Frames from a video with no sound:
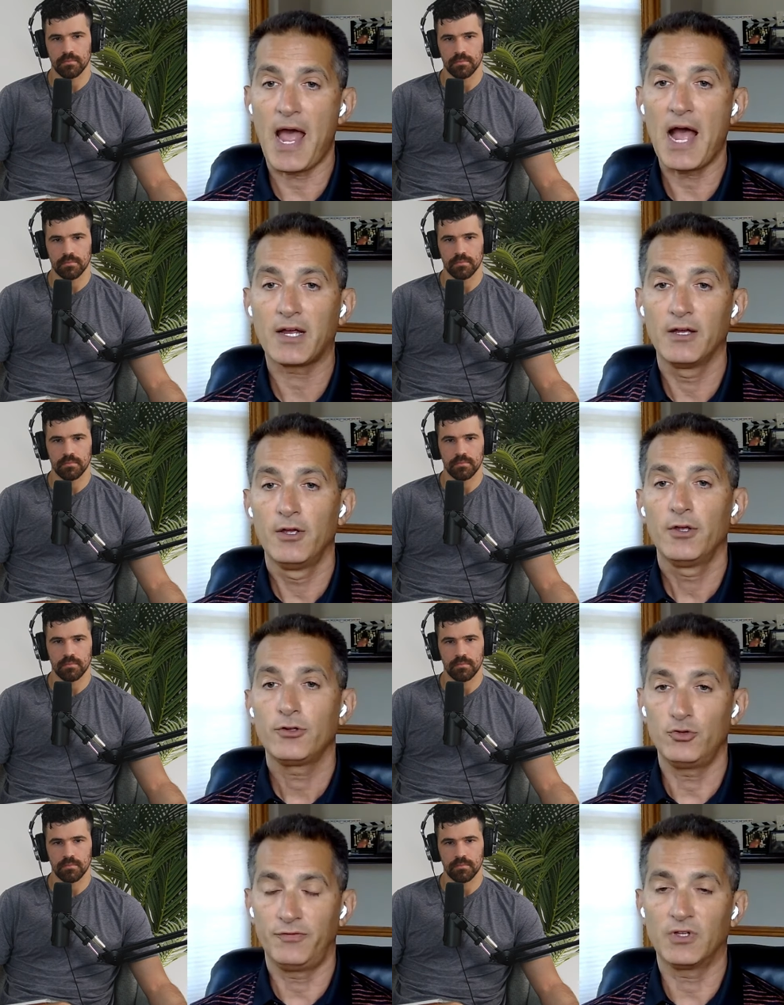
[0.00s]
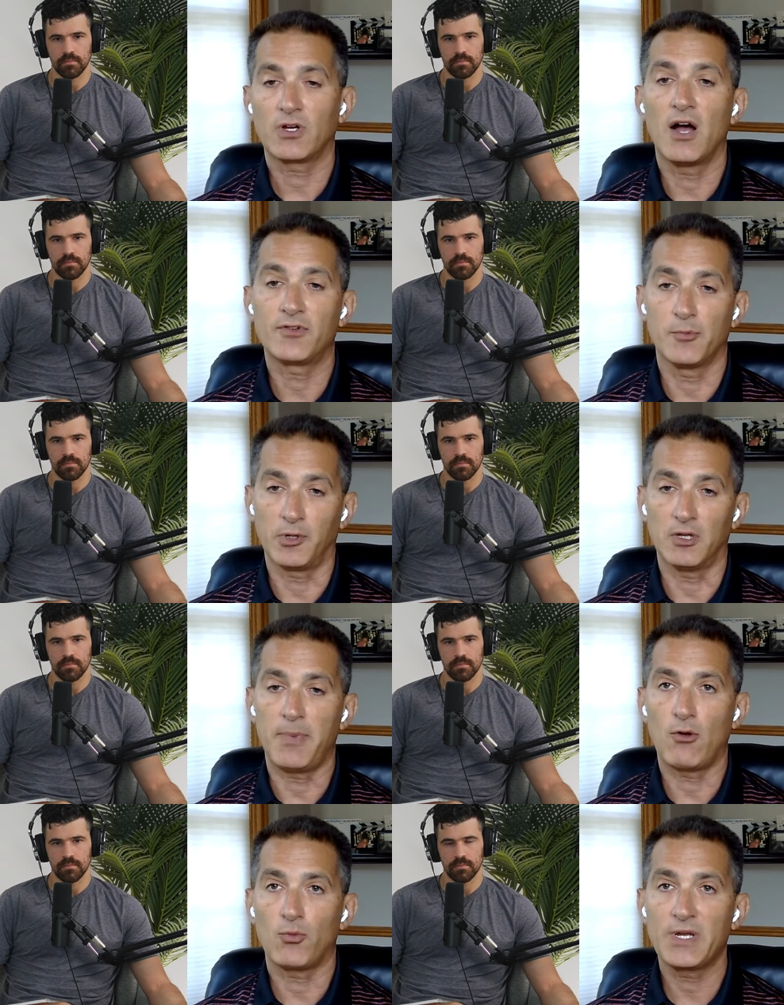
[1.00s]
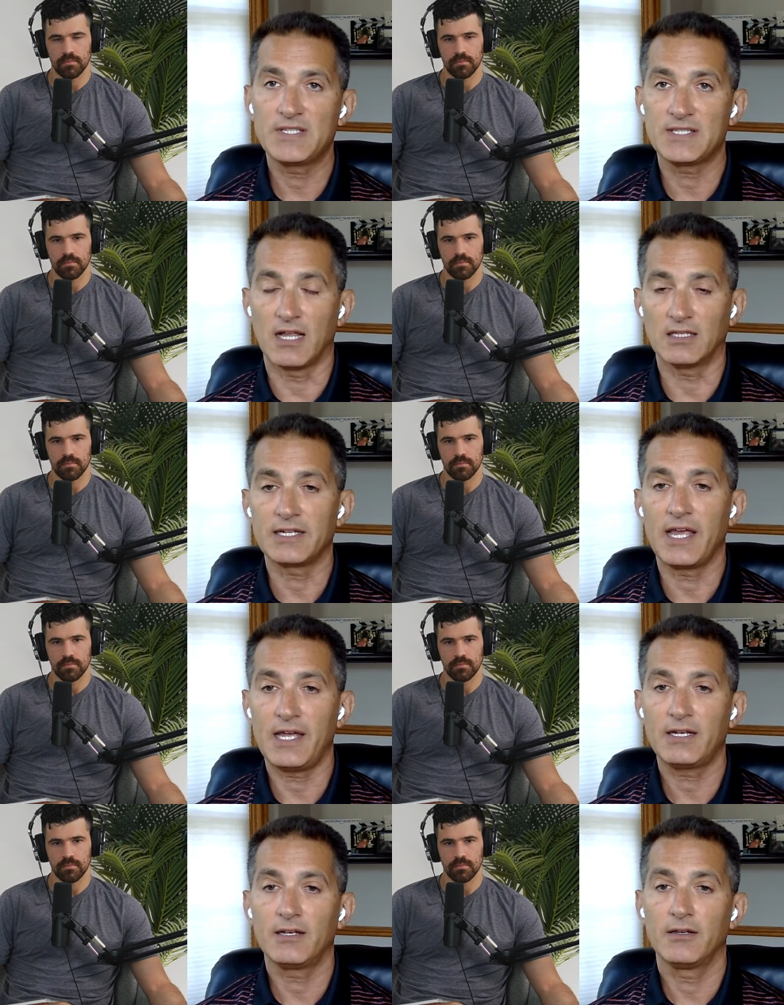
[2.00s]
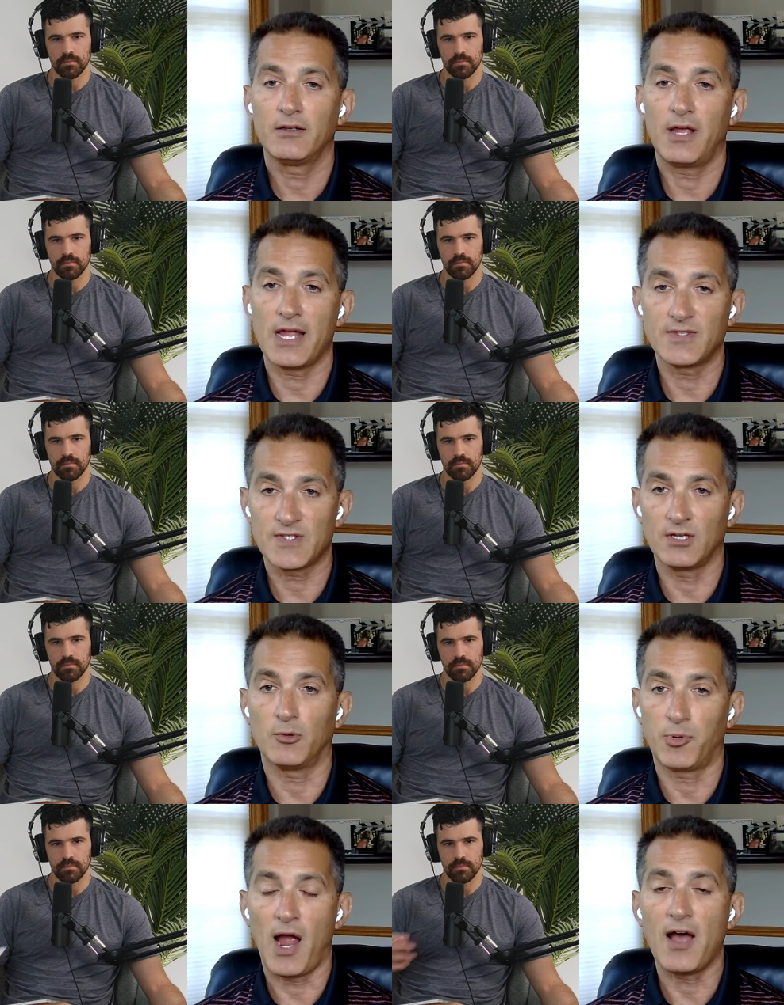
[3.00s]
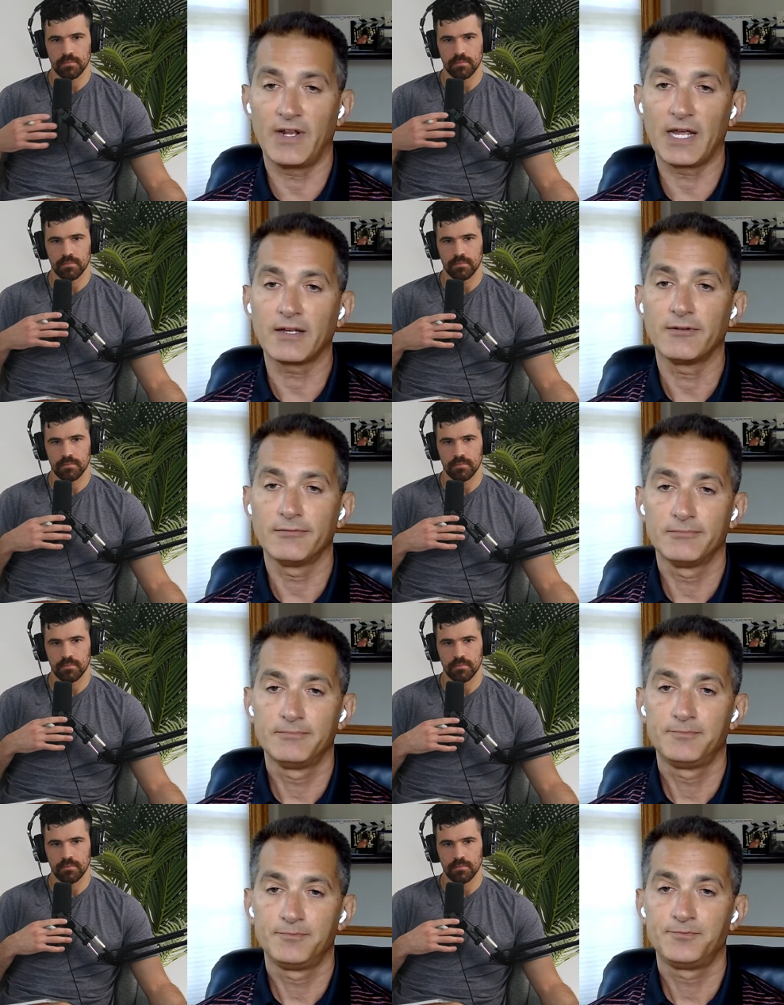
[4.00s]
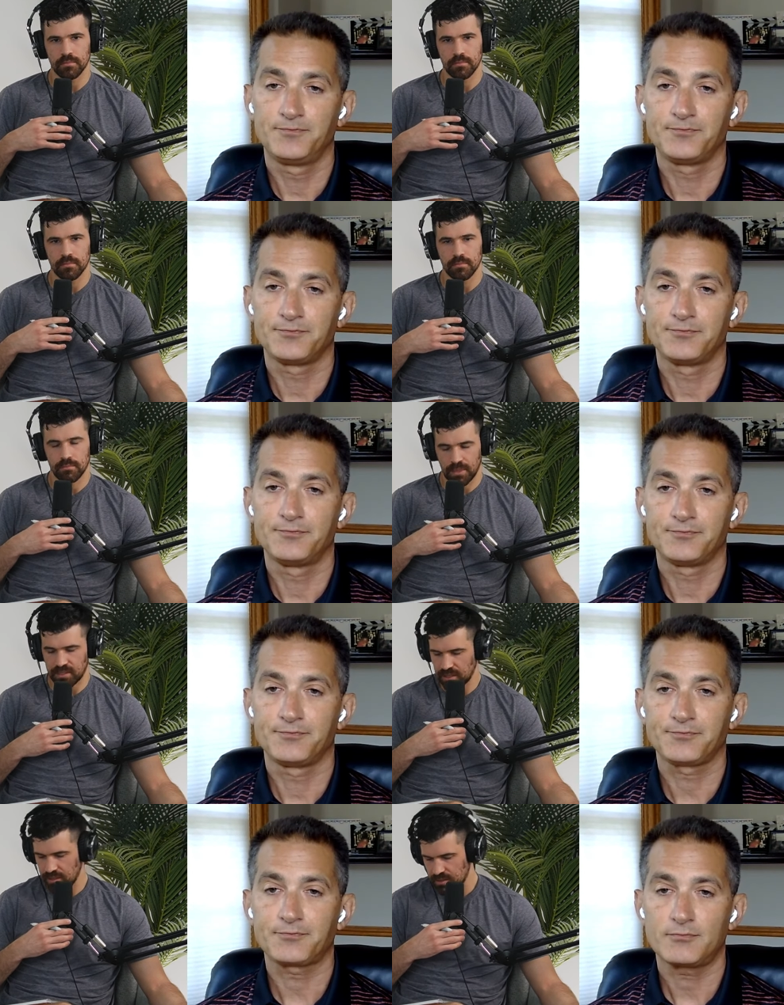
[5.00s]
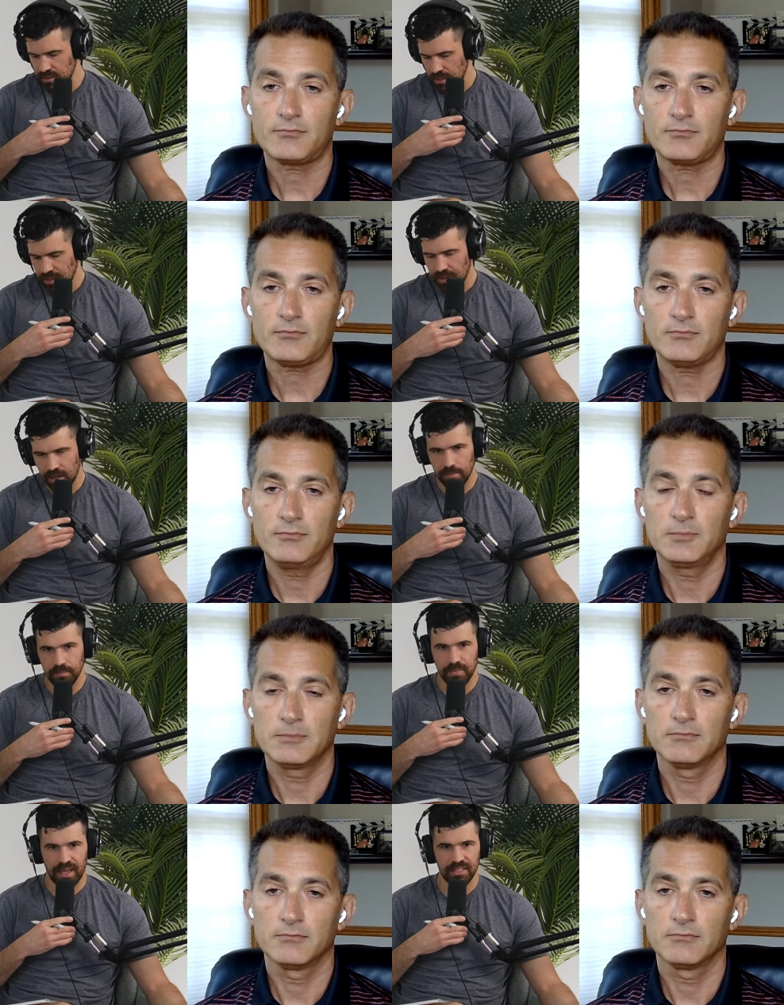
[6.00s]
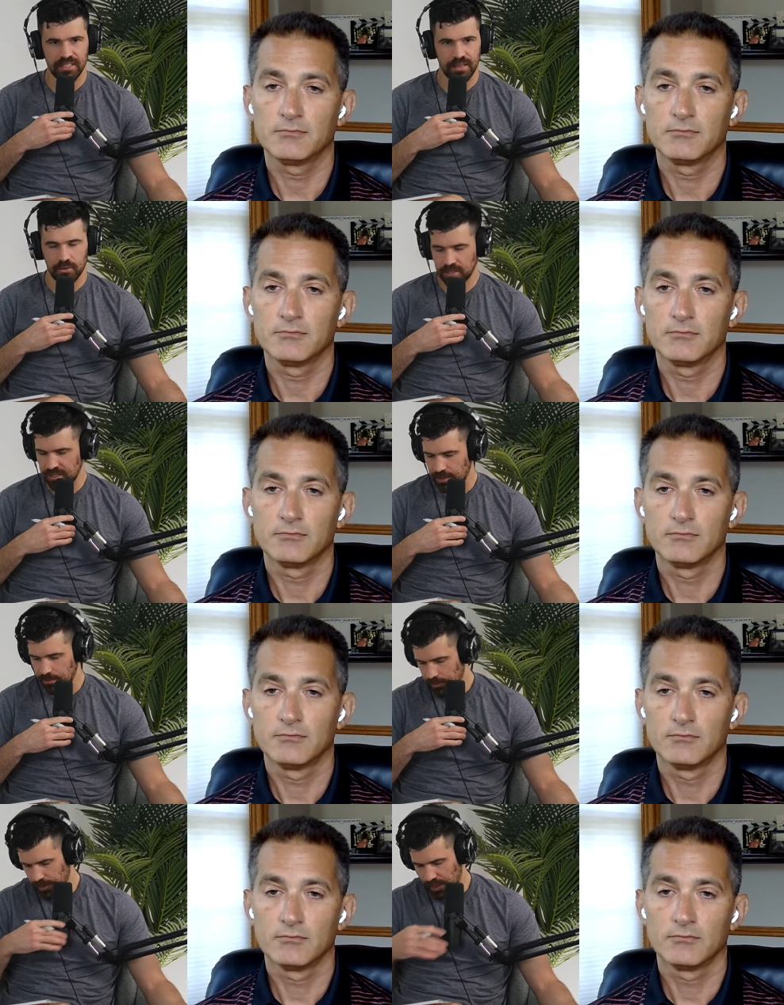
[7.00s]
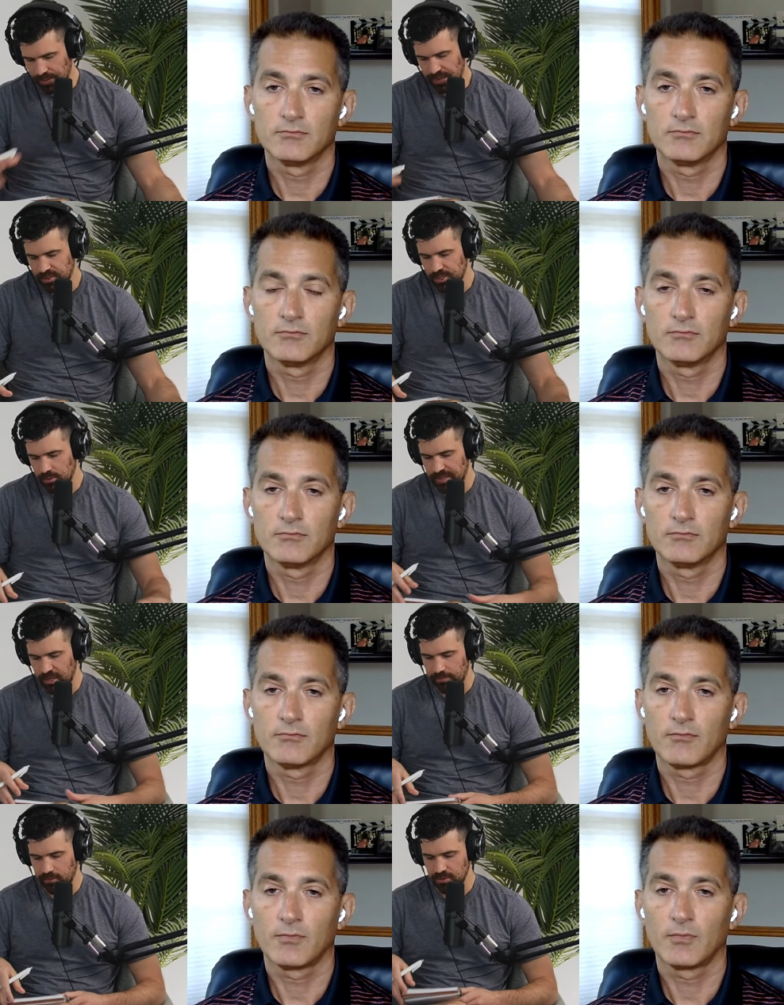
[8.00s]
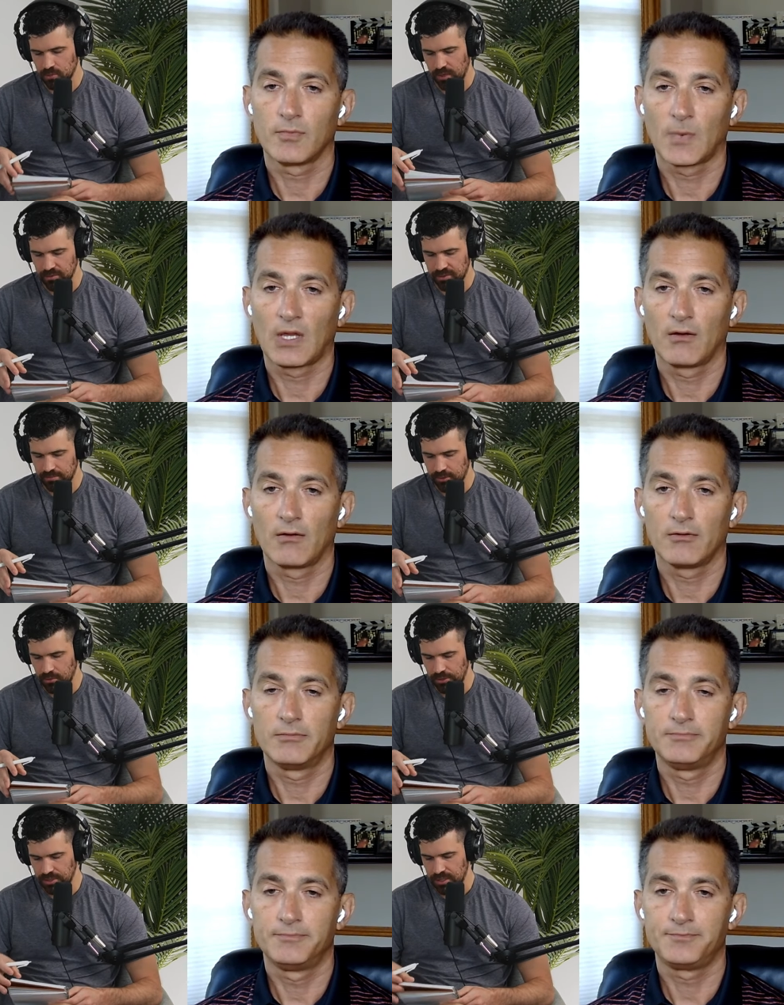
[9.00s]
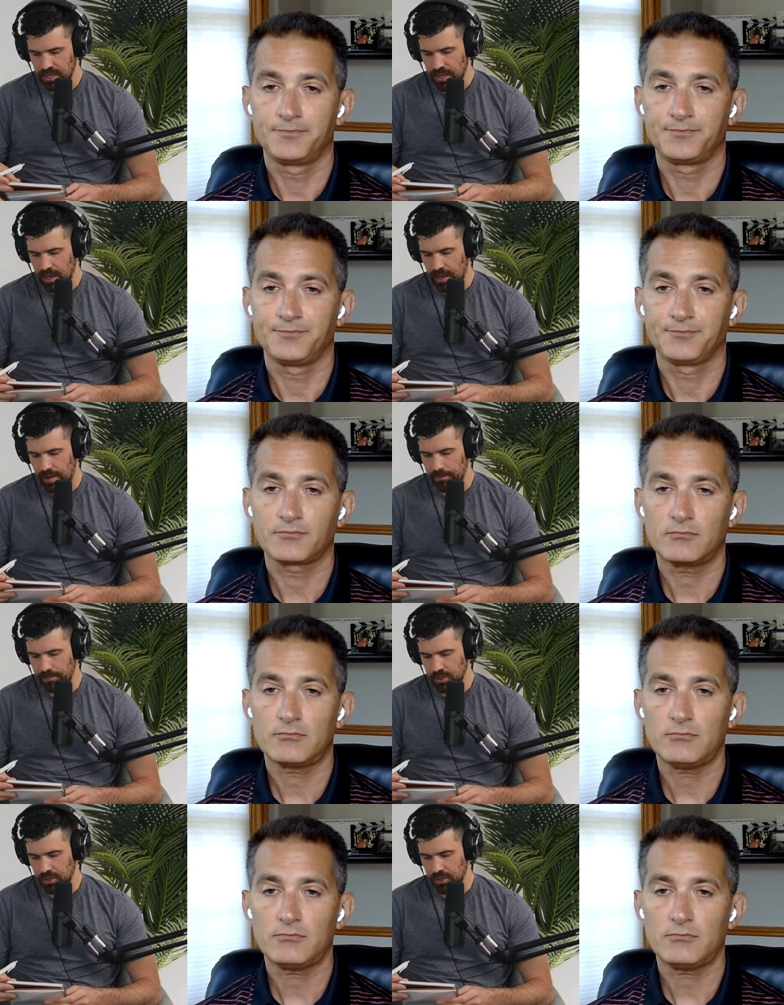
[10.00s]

Speaker 1: back, you feel comfortable about reselling it and still profiting.
Speaker 2: Makes sense. I just had a question coming to mind. I'm sure it'll be helpful as well to viewers or